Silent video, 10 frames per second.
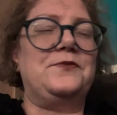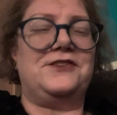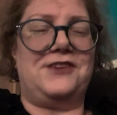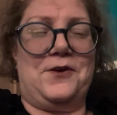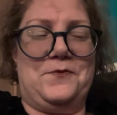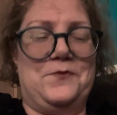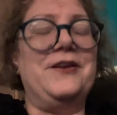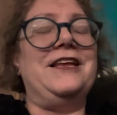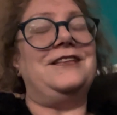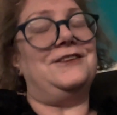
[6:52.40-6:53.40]
So we
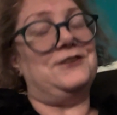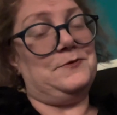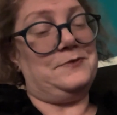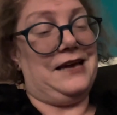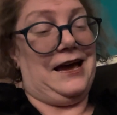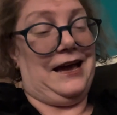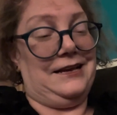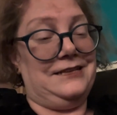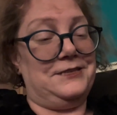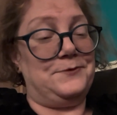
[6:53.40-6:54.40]
need to do some
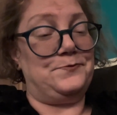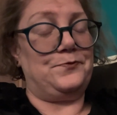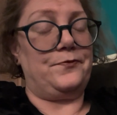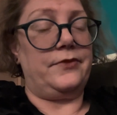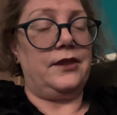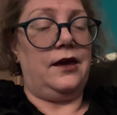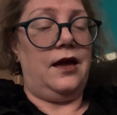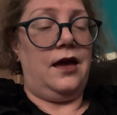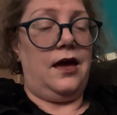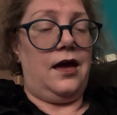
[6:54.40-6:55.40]
tags.
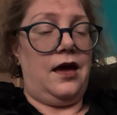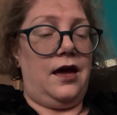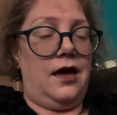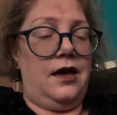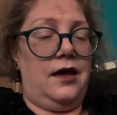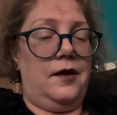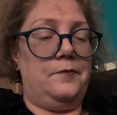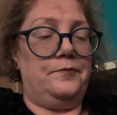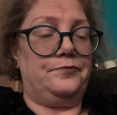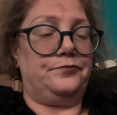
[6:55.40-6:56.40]

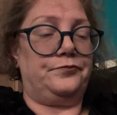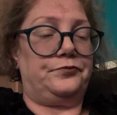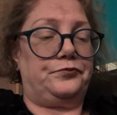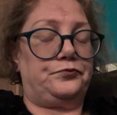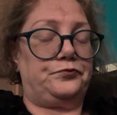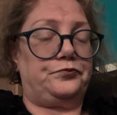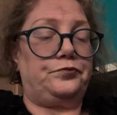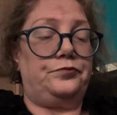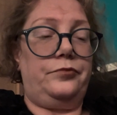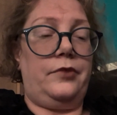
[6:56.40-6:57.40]
And
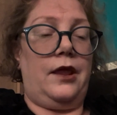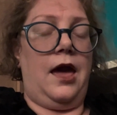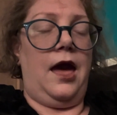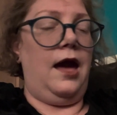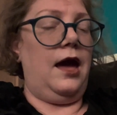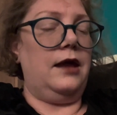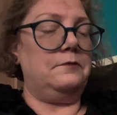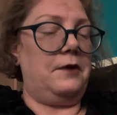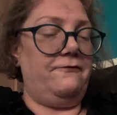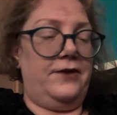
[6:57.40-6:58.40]

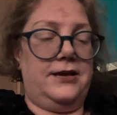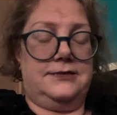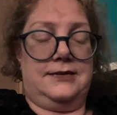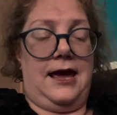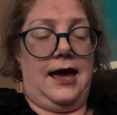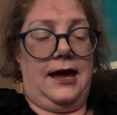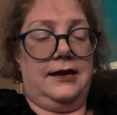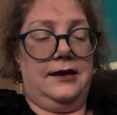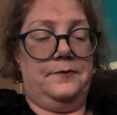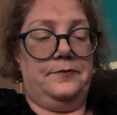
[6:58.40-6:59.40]
my first tag
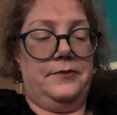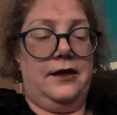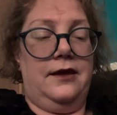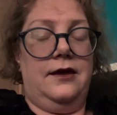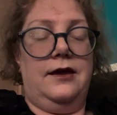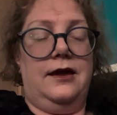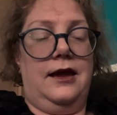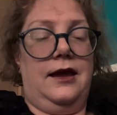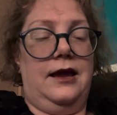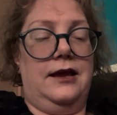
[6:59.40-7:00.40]

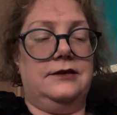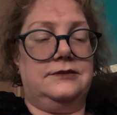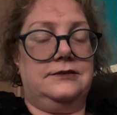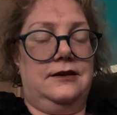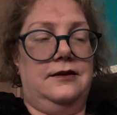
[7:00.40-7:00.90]
is